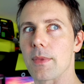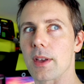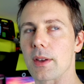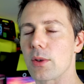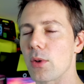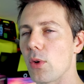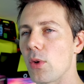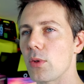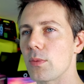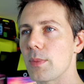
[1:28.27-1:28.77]
They
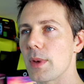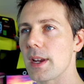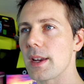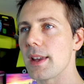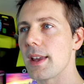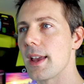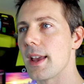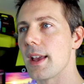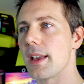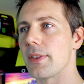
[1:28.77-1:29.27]
called
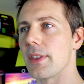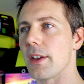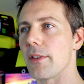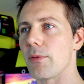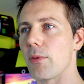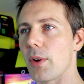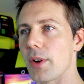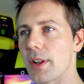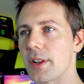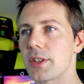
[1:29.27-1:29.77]
me, they've
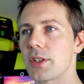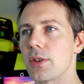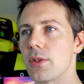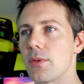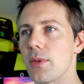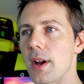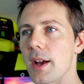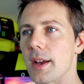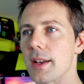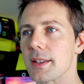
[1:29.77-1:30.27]
wanted
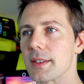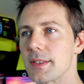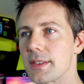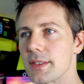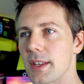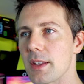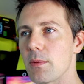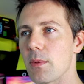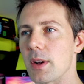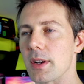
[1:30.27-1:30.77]
to uh,
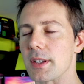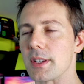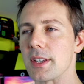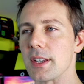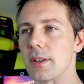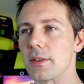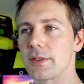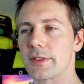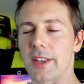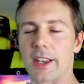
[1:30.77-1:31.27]
see what
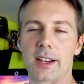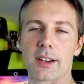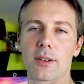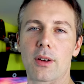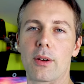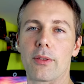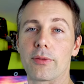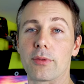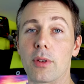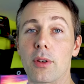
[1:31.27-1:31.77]
deals they can
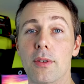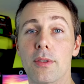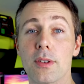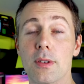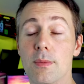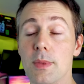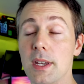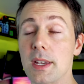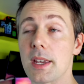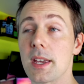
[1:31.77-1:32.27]
offload
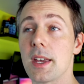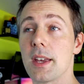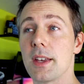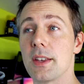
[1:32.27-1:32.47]
to me,